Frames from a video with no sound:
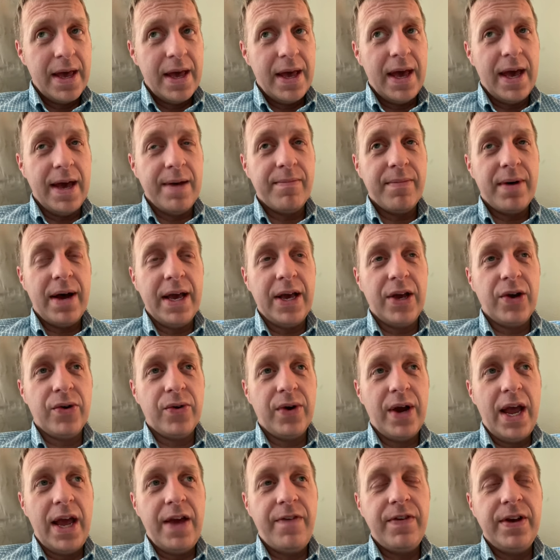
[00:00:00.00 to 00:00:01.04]
And my
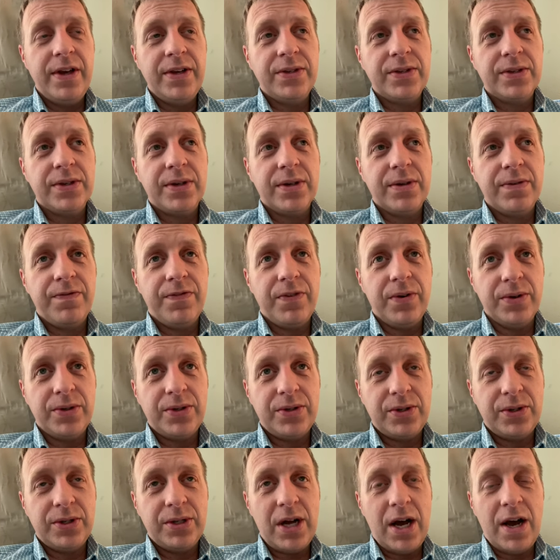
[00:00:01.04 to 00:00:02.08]
cravings for
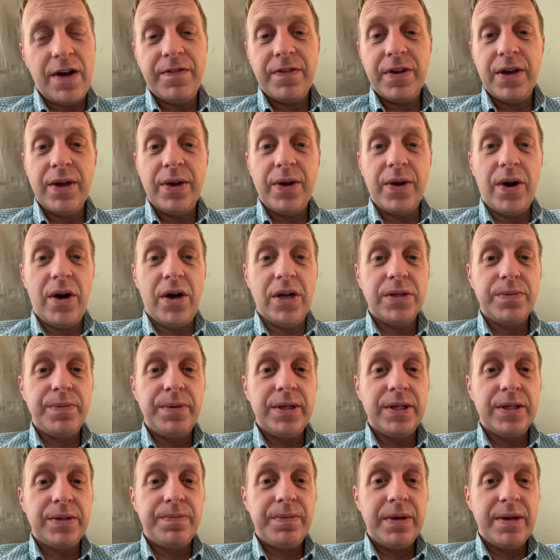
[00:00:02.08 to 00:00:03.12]
stuff can cause me
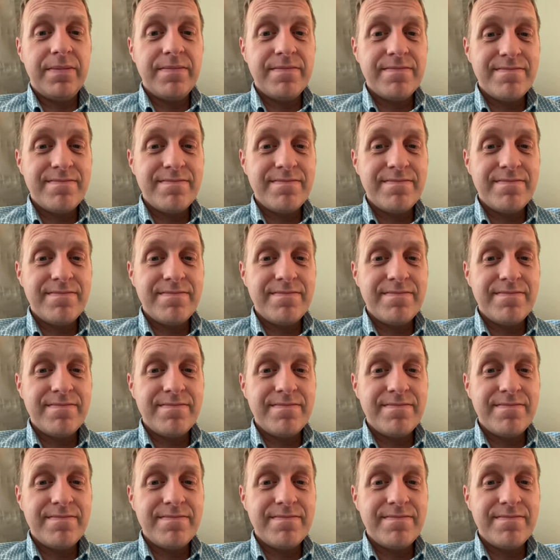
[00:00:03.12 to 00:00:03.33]
to spend